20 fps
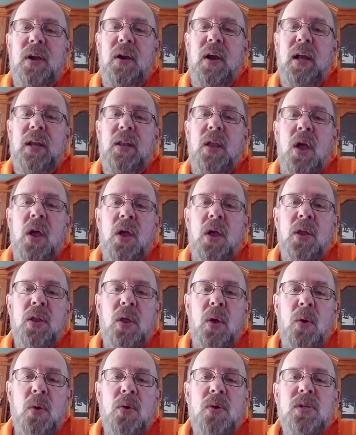all right?
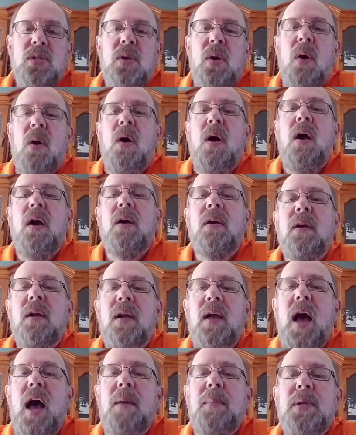Those are
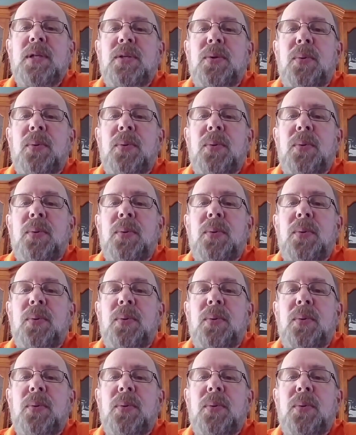common